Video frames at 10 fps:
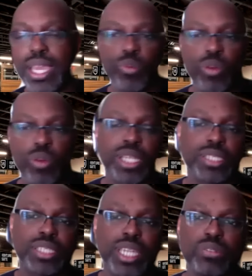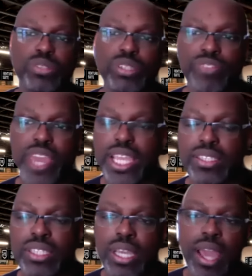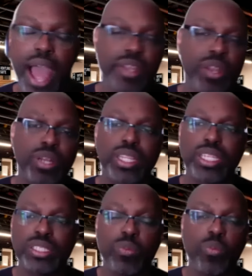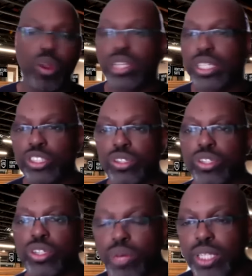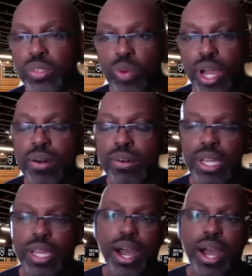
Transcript: and what we continue to face. I know that there's some work that you're doing as well.